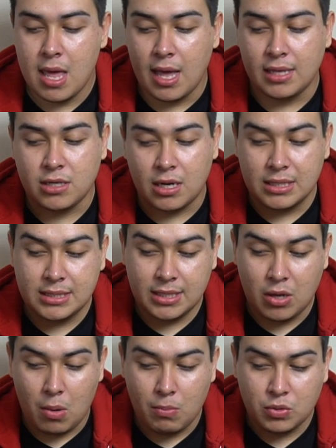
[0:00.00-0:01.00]
It's honestly
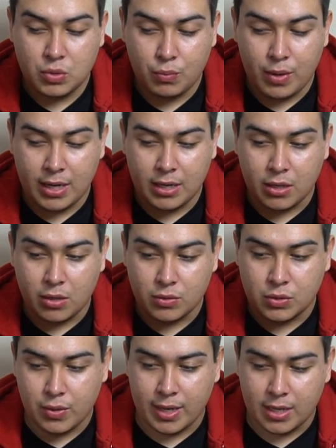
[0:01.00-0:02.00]
almost ready to go,
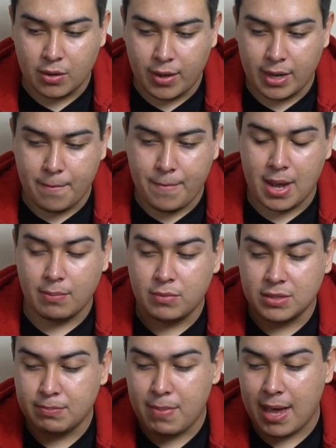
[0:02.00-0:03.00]
so I can go ahead and pop
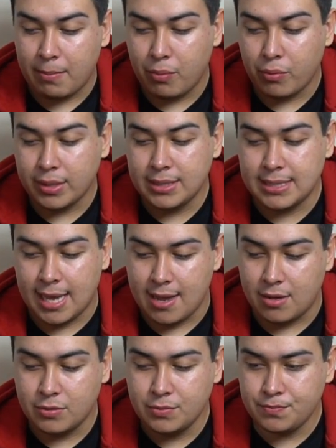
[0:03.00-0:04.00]
this bad boy
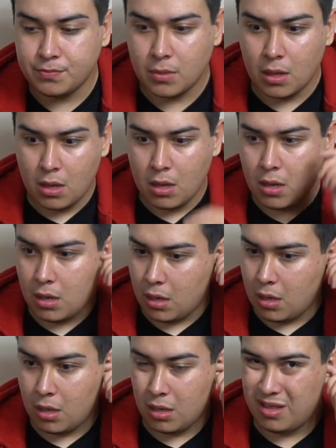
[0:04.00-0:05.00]
down.
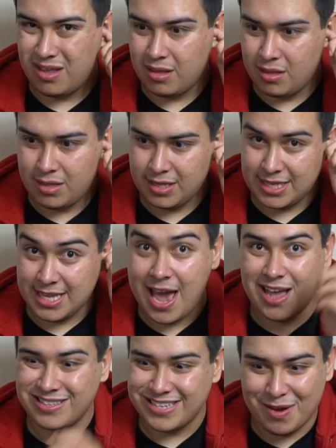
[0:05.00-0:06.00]

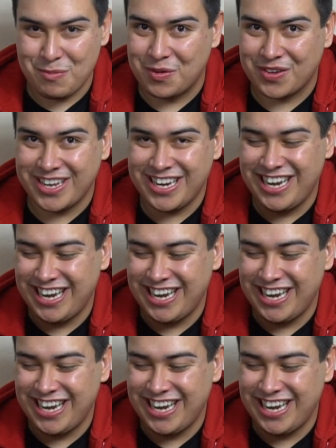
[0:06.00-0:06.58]
Yeah, it's not broken.